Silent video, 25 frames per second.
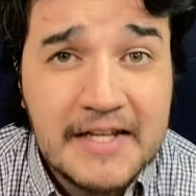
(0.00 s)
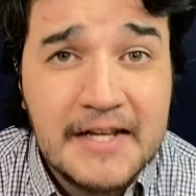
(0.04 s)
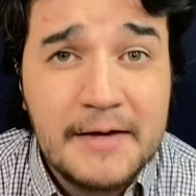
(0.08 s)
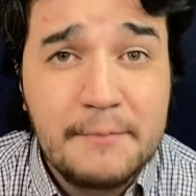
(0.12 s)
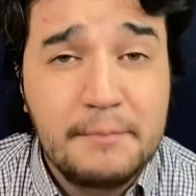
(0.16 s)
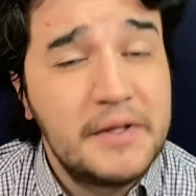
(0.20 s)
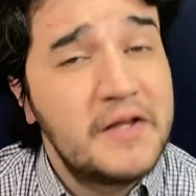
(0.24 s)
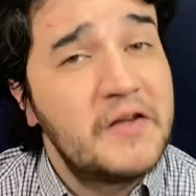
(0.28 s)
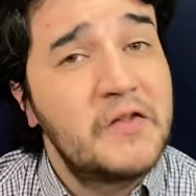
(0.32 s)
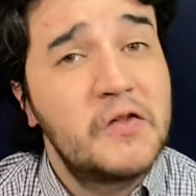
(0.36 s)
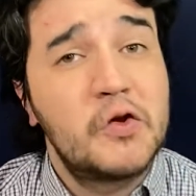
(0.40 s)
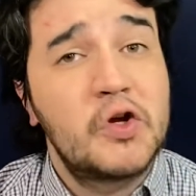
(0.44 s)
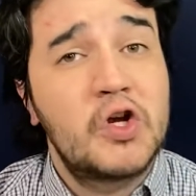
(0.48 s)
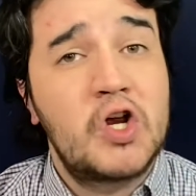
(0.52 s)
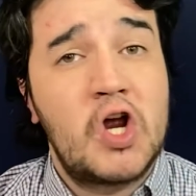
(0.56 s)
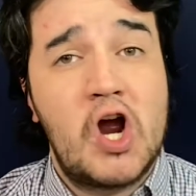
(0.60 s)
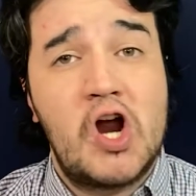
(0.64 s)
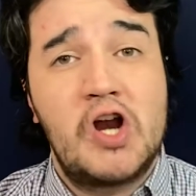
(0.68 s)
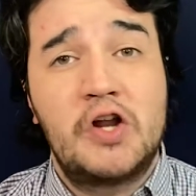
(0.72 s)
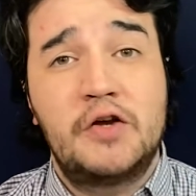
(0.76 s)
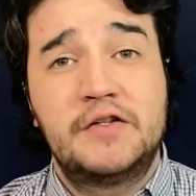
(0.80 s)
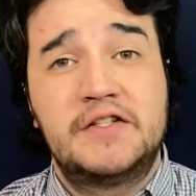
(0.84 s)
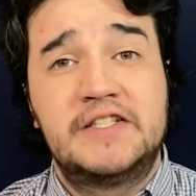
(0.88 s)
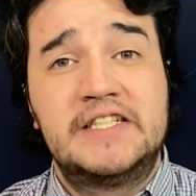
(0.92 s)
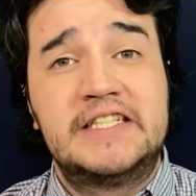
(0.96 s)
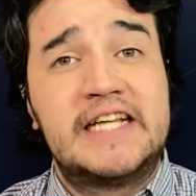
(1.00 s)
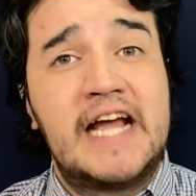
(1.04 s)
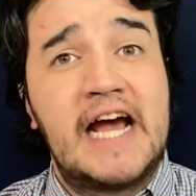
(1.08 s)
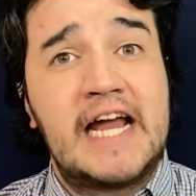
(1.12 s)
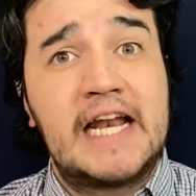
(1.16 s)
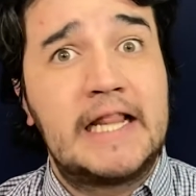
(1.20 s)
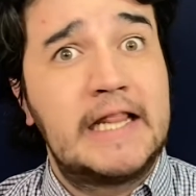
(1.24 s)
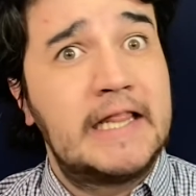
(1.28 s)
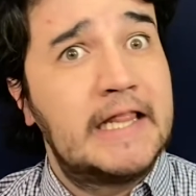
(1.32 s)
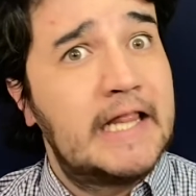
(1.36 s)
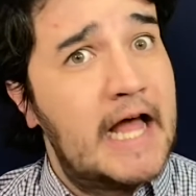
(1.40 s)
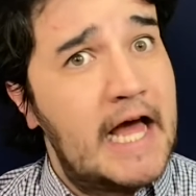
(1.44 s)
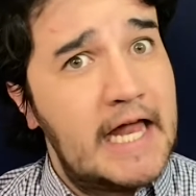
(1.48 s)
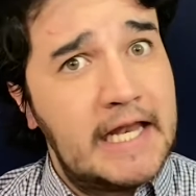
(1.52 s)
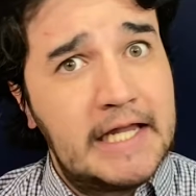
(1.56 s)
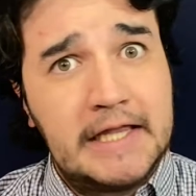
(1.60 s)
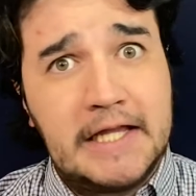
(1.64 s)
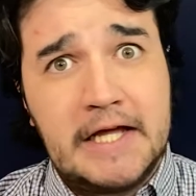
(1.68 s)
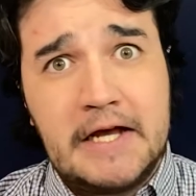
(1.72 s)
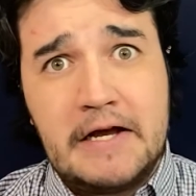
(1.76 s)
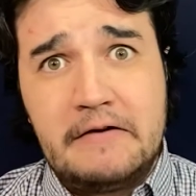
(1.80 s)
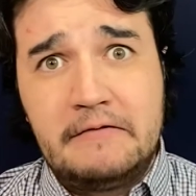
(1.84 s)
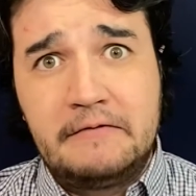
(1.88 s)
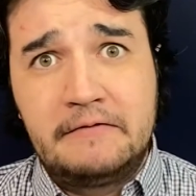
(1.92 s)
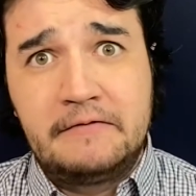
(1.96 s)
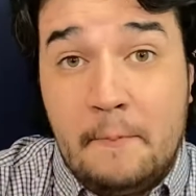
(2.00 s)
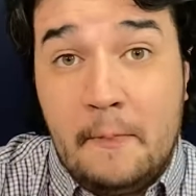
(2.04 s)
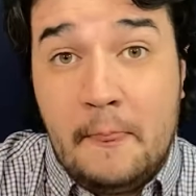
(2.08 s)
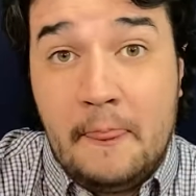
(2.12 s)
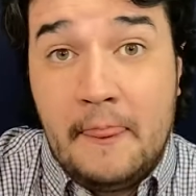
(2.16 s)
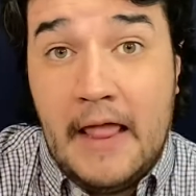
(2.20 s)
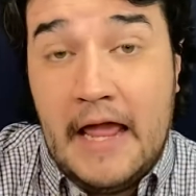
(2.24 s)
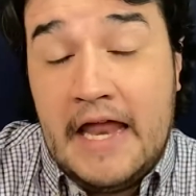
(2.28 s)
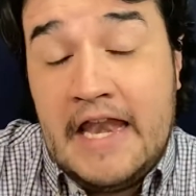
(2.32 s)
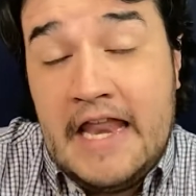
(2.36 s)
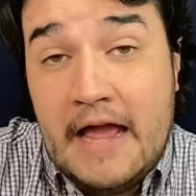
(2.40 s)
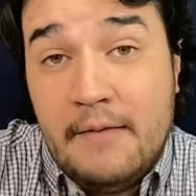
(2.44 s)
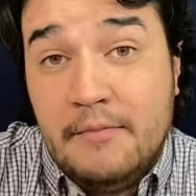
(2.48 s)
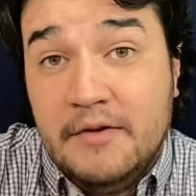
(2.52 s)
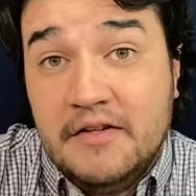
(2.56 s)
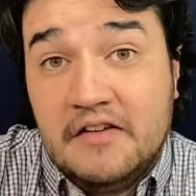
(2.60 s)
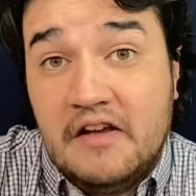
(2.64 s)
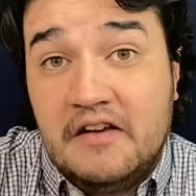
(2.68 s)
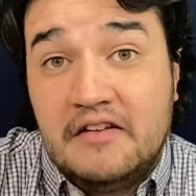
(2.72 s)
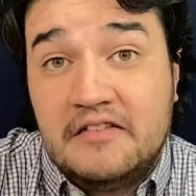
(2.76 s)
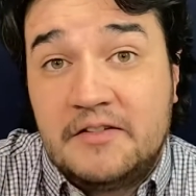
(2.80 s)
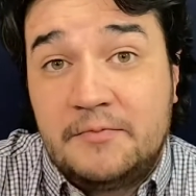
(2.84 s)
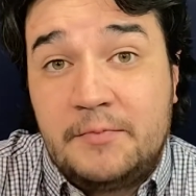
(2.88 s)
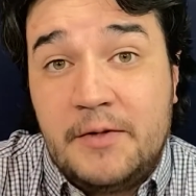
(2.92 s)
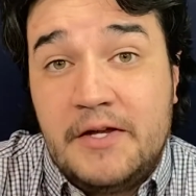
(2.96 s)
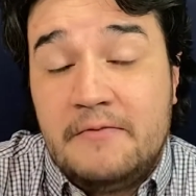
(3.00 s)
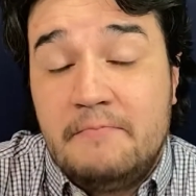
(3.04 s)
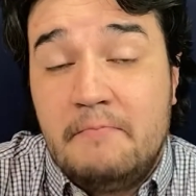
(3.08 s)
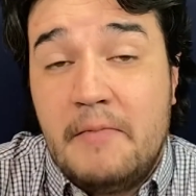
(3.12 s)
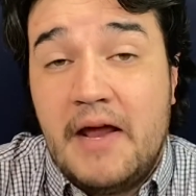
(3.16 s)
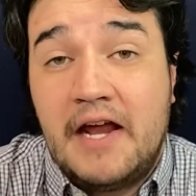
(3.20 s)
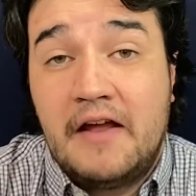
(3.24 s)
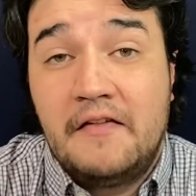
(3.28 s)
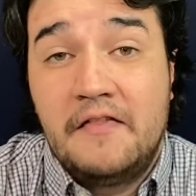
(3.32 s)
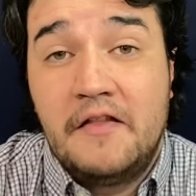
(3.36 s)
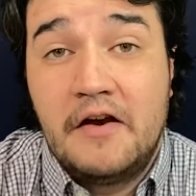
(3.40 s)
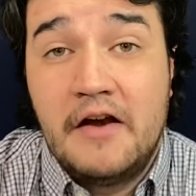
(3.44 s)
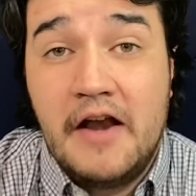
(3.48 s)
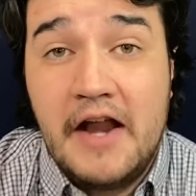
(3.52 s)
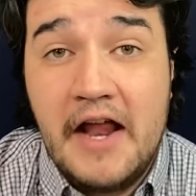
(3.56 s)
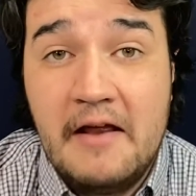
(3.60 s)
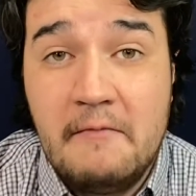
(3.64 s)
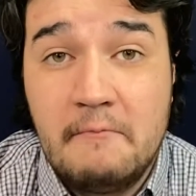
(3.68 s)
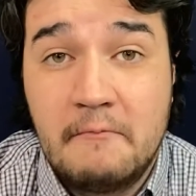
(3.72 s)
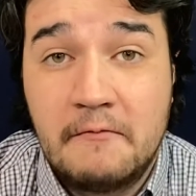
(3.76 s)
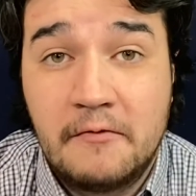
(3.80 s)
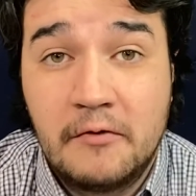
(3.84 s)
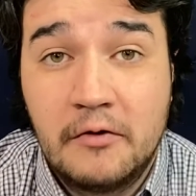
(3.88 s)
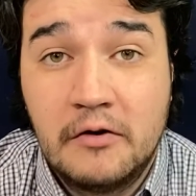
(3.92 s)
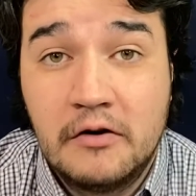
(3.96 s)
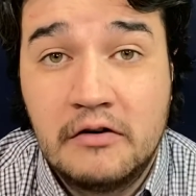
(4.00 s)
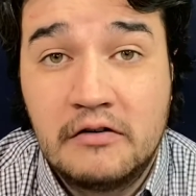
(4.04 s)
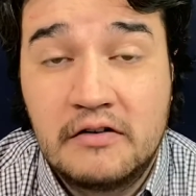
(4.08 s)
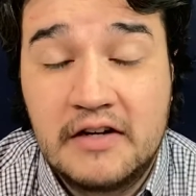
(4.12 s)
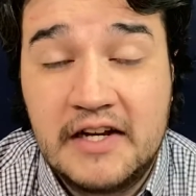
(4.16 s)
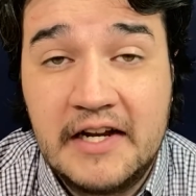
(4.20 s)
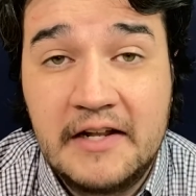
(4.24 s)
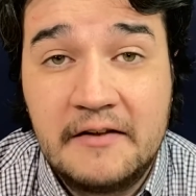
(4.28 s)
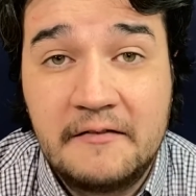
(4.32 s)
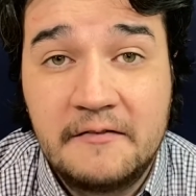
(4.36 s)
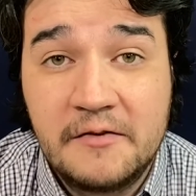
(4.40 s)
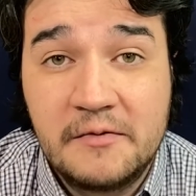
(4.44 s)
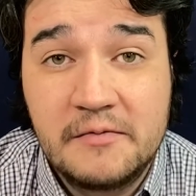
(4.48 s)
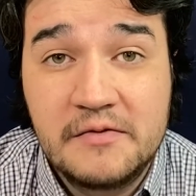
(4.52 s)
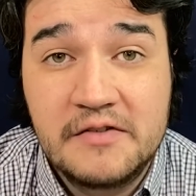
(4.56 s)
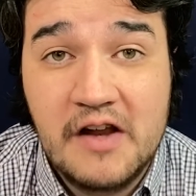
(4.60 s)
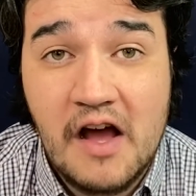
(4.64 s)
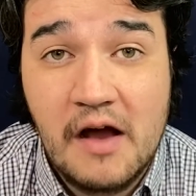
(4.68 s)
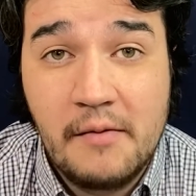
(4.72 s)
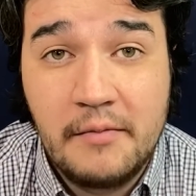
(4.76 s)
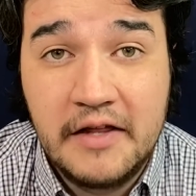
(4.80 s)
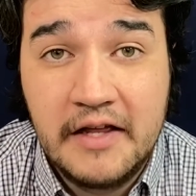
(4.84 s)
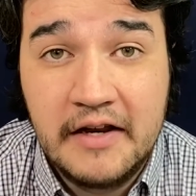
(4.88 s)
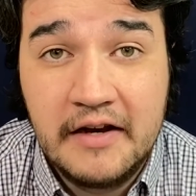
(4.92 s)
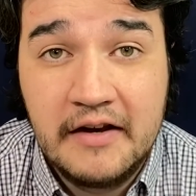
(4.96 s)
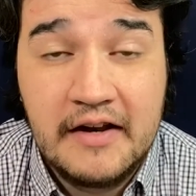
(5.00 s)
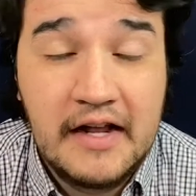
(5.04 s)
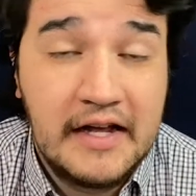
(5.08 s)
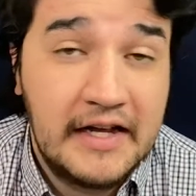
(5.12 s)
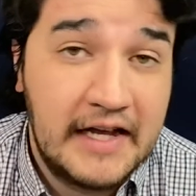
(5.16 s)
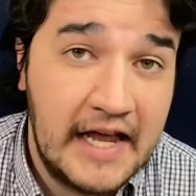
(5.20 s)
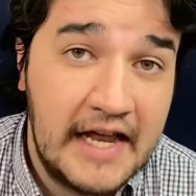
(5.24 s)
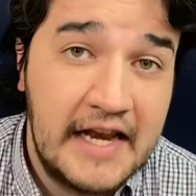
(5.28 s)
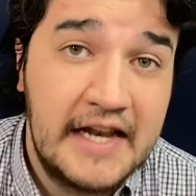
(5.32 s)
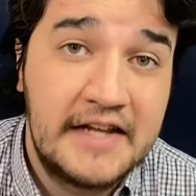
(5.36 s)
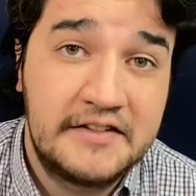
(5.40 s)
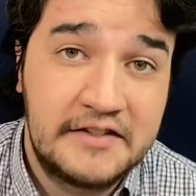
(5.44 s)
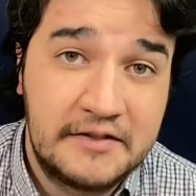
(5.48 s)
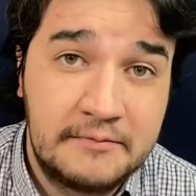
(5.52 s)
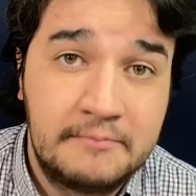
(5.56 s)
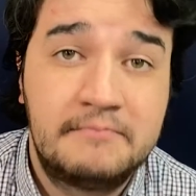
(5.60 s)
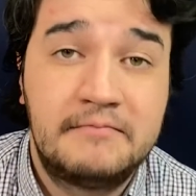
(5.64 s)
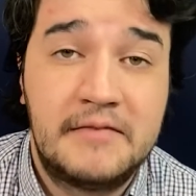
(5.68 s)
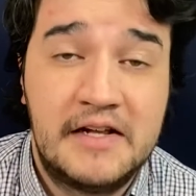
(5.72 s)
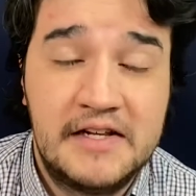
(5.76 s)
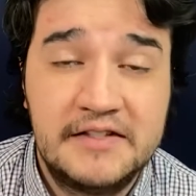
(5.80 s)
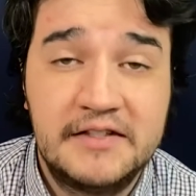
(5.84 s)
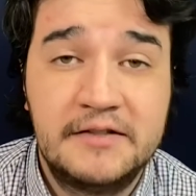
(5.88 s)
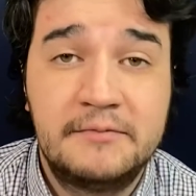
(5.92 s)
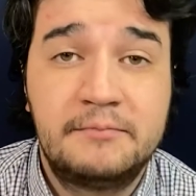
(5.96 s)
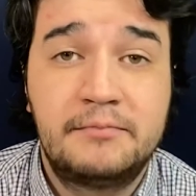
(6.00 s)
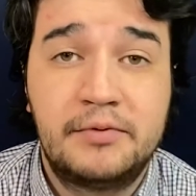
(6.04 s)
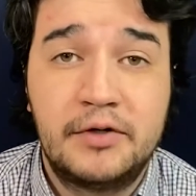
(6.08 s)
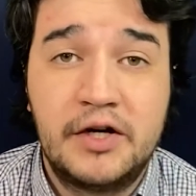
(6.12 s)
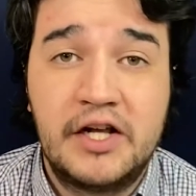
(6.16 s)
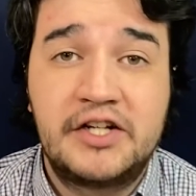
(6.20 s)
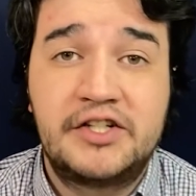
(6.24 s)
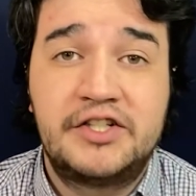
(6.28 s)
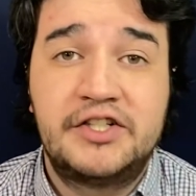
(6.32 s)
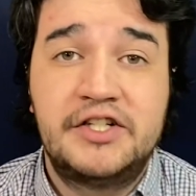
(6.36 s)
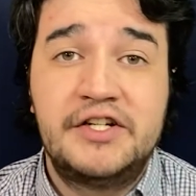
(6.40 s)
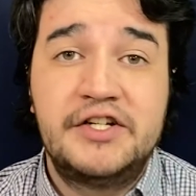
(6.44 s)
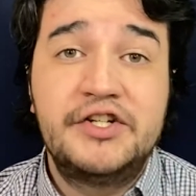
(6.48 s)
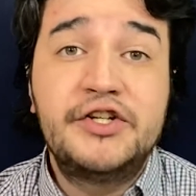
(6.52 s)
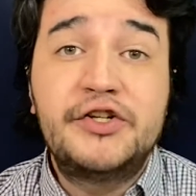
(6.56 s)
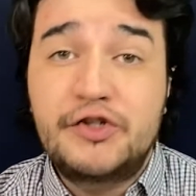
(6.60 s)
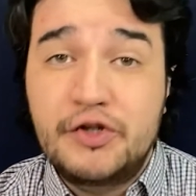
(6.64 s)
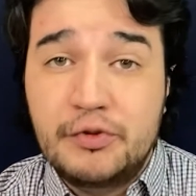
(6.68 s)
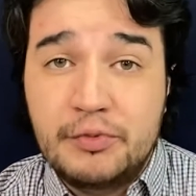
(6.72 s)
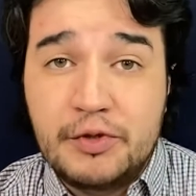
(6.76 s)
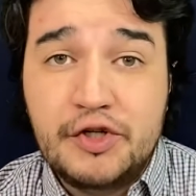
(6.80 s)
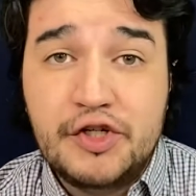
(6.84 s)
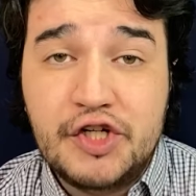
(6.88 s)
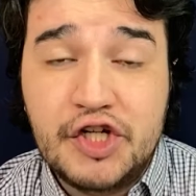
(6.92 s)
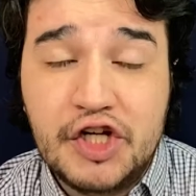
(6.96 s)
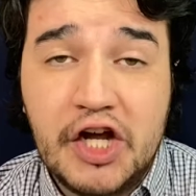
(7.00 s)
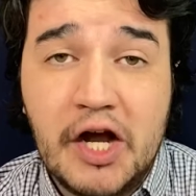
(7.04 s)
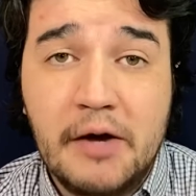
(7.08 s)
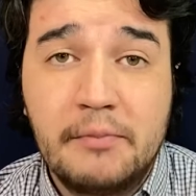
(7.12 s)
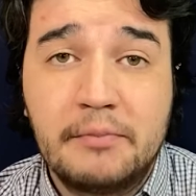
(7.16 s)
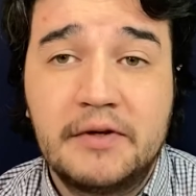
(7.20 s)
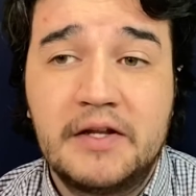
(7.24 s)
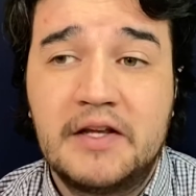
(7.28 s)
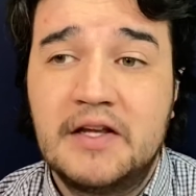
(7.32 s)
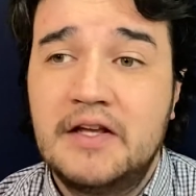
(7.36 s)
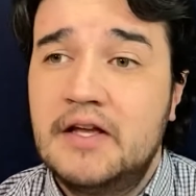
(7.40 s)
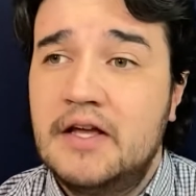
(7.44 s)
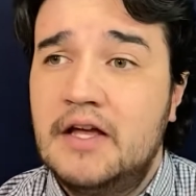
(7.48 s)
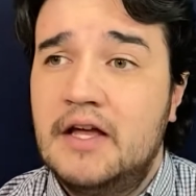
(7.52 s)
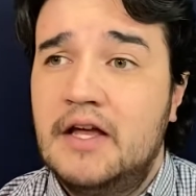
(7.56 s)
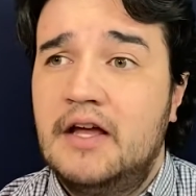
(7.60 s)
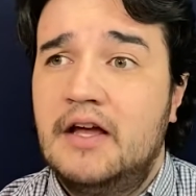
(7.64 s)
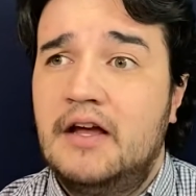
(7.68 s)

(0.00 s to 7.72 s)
Being the Ricardos has got a lot of love. And Amazon's been making their name for getting films nominated, again, as a production distribution company.